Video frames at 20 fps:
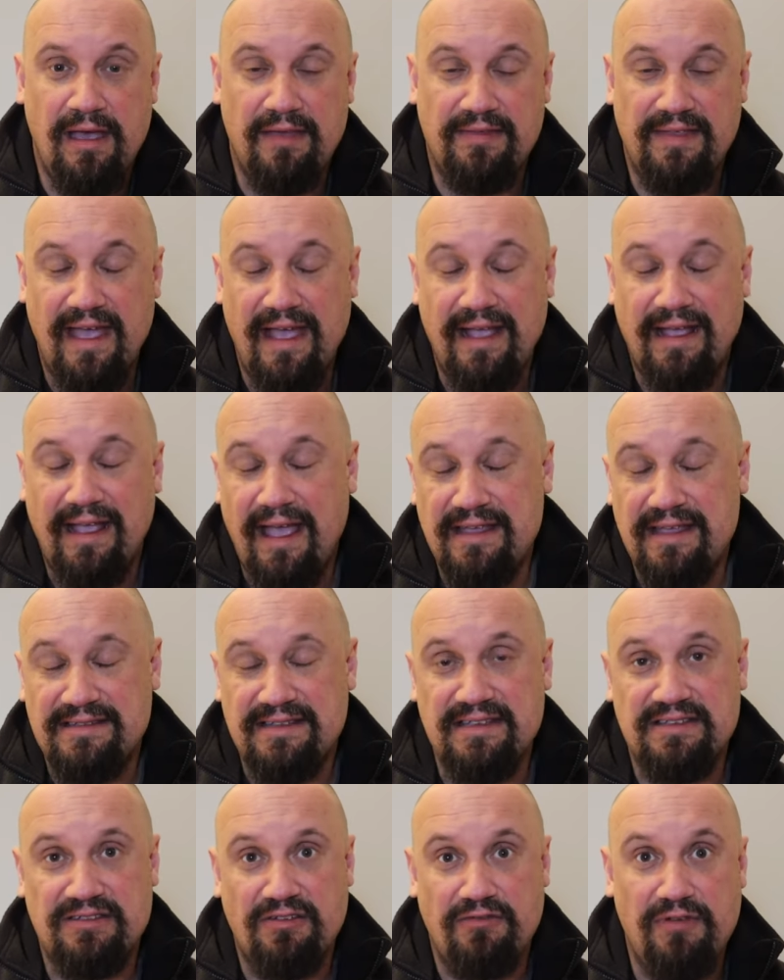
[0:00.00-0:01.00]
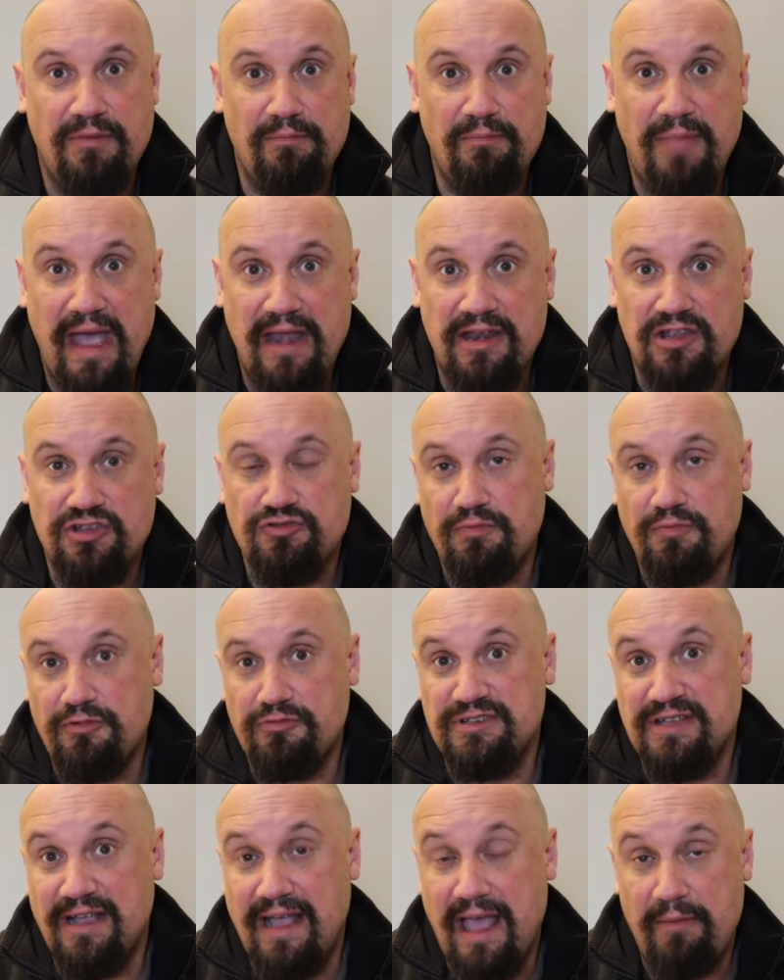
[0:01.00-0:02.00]
The egg cases are
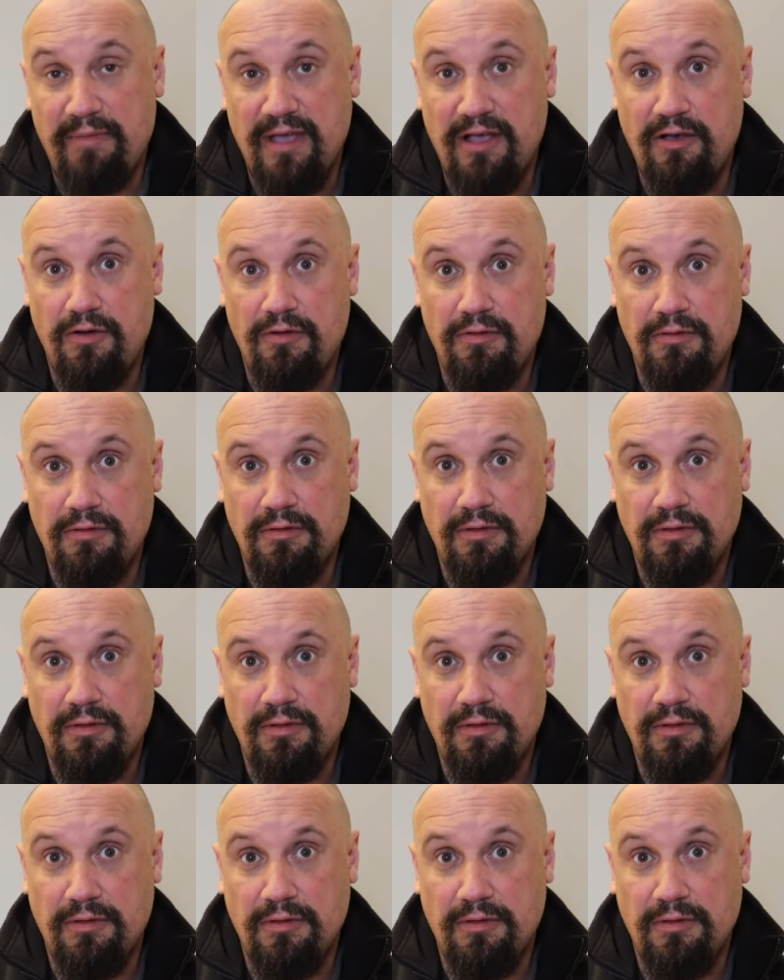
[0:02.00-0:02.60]
impenetrable to chemical,